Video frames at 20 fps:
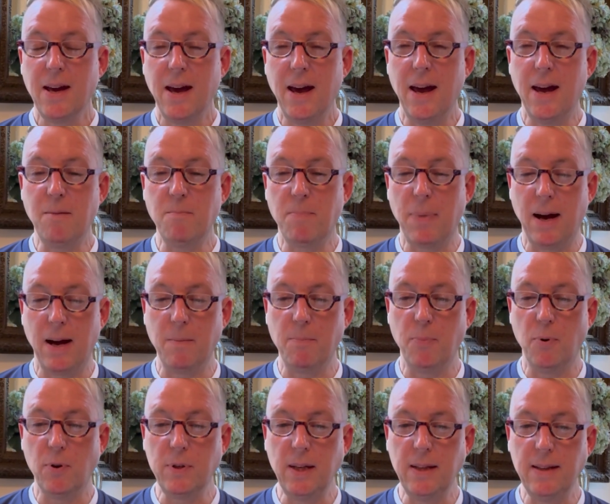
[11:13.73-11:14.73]
And by
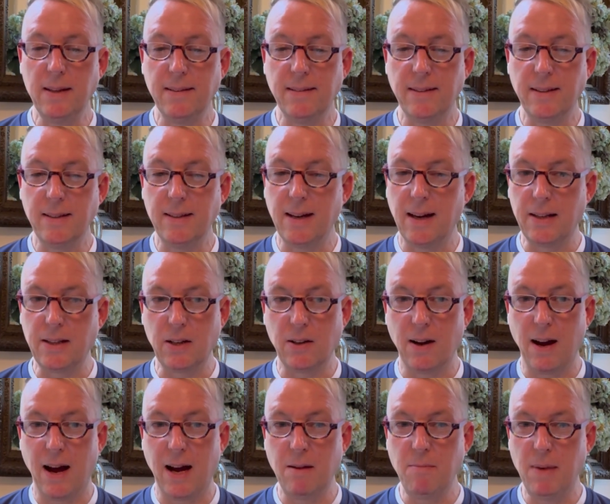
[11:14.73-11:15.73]
putting this
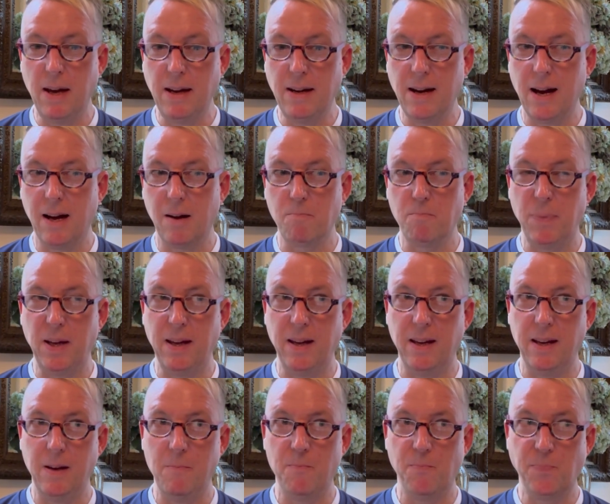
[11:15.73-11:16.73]
together, I may not
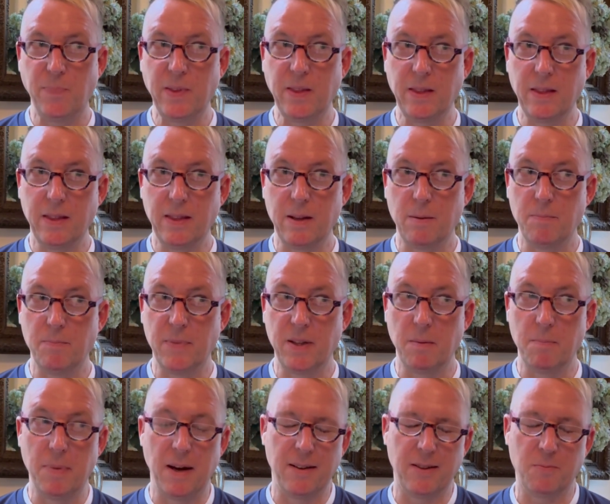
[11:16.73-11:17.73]
be the, the
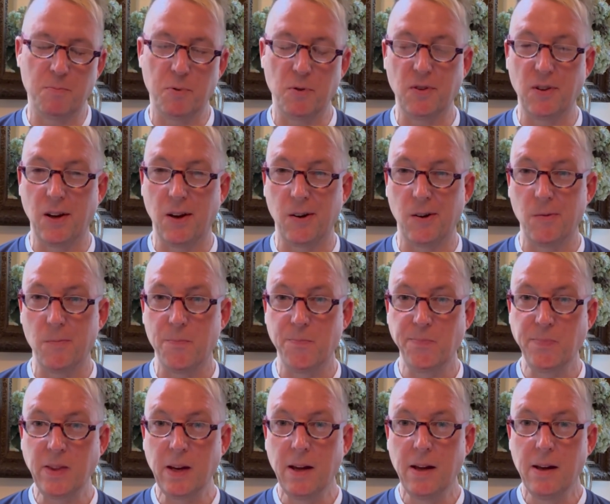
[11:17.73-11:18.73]
best presenter.
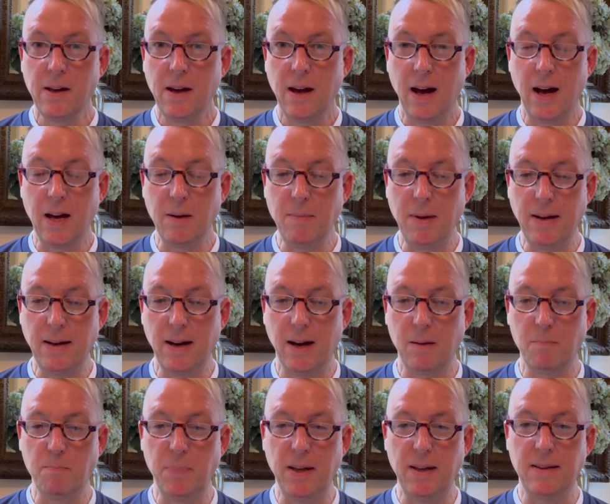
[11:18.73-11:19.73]
I may
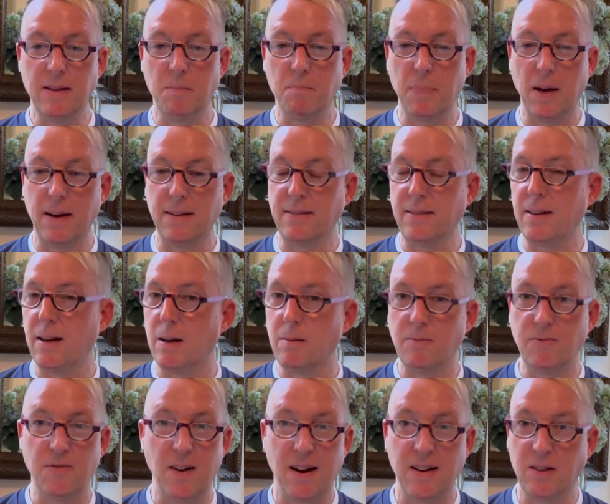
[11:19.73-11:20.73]
not be the best Come
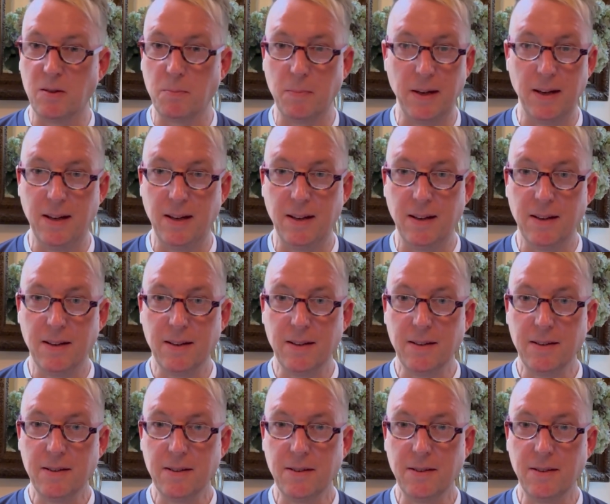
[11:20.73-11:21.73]
Follow Me
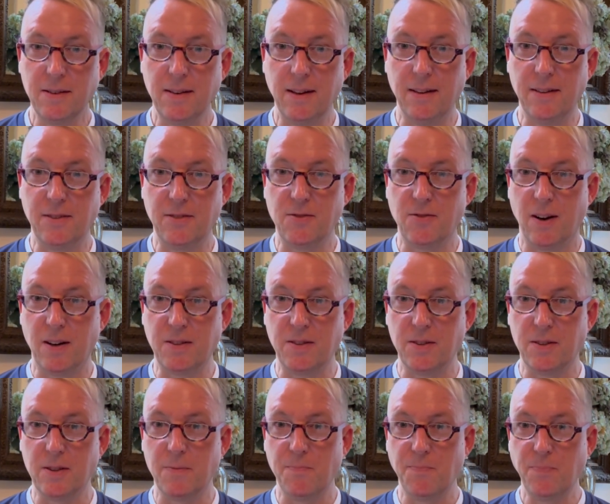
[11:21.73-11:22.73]

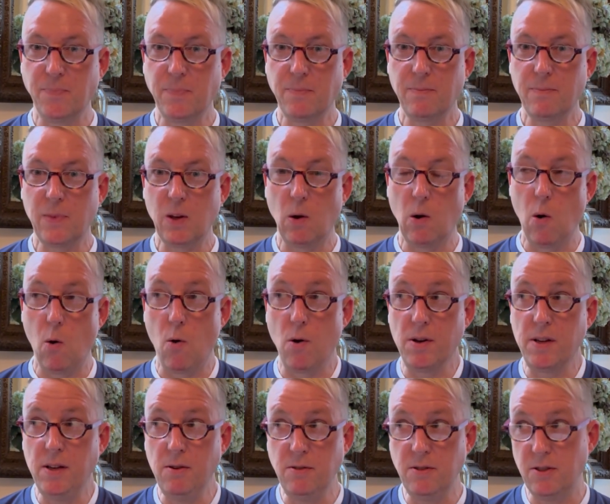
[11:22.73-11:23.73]
instructor or
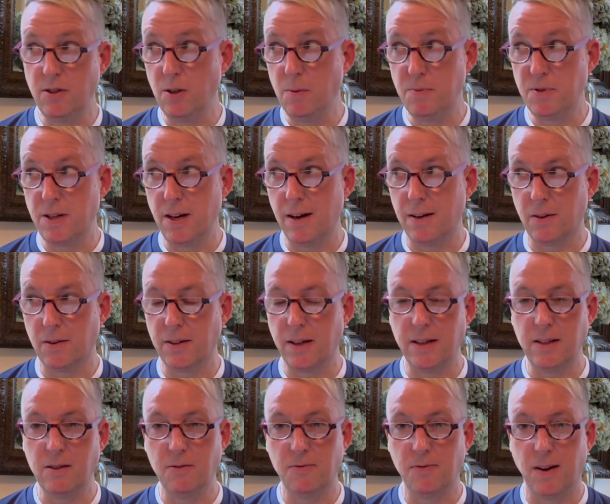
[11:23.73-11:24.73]
YouTube channel
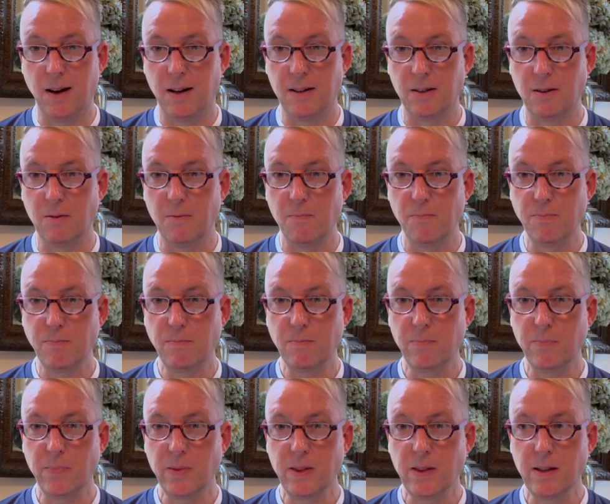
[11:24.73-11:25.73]
that you follow,
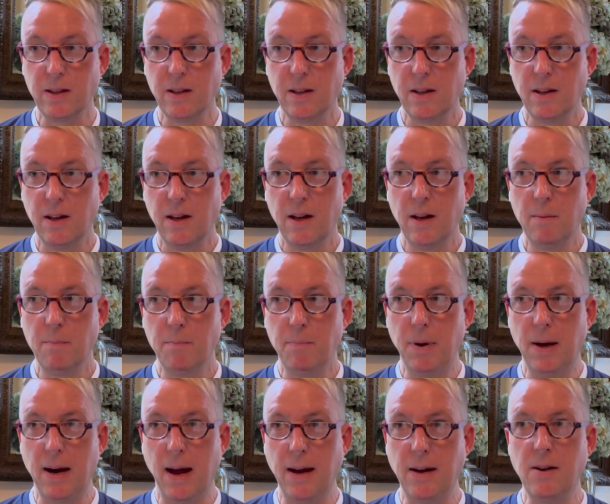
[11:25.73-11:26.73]

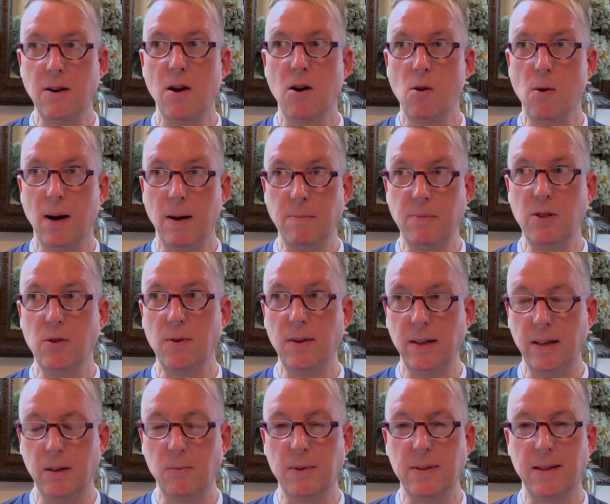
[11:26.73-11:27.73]
but I know I'm
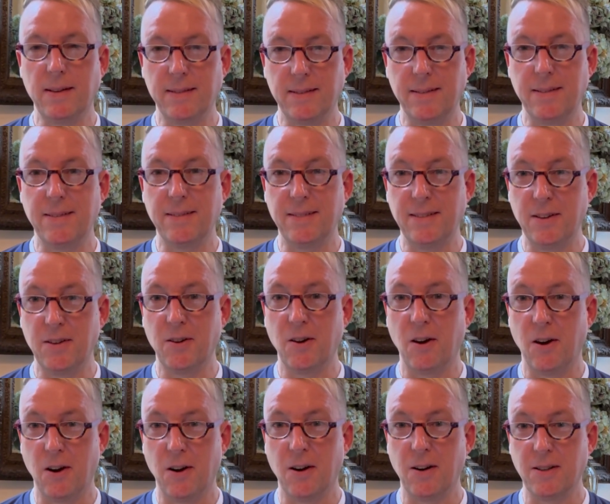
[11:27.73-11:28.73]
doing it with a sincere
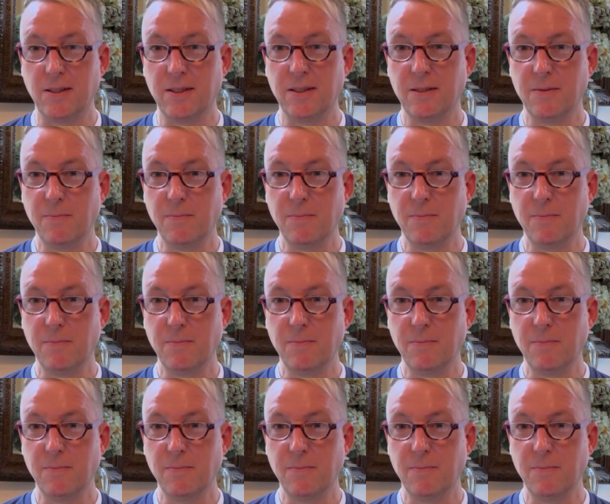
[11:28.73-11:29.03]
heart.